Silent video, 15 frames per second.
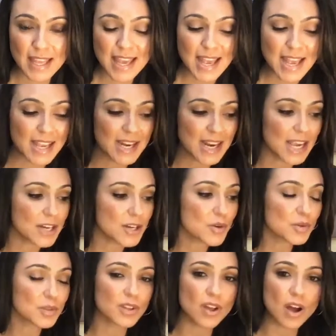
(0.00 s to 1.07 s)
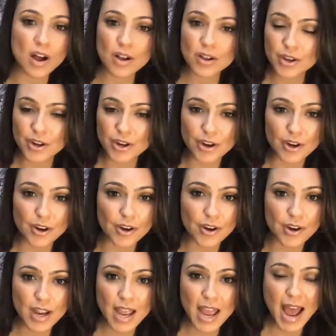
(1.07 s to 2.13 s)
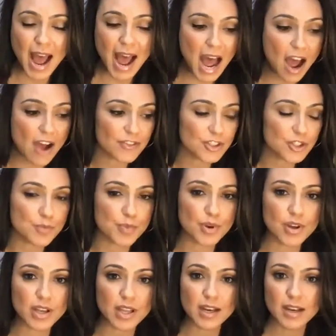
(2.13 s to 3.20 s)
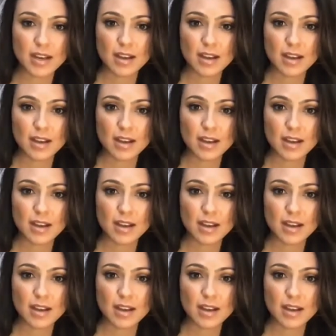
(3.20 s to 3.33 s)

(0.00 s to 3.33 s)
And I no longer have to put